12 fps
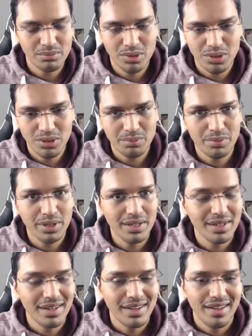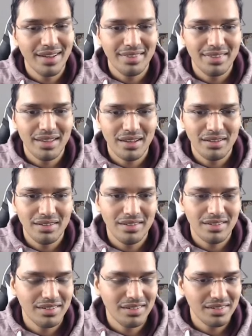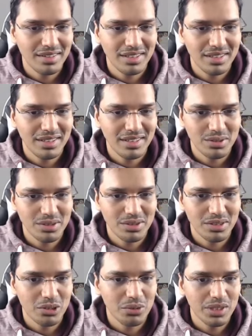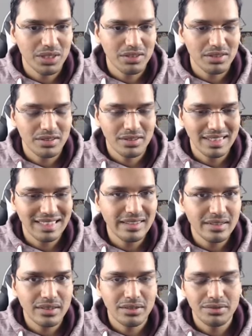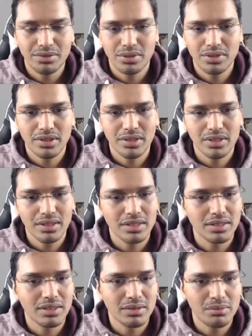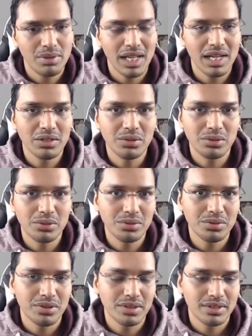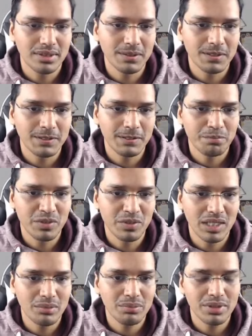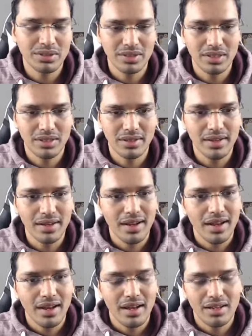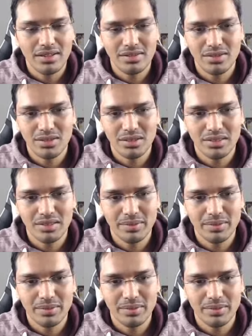bishop pair, then it is quite easy for black to keep his king, as he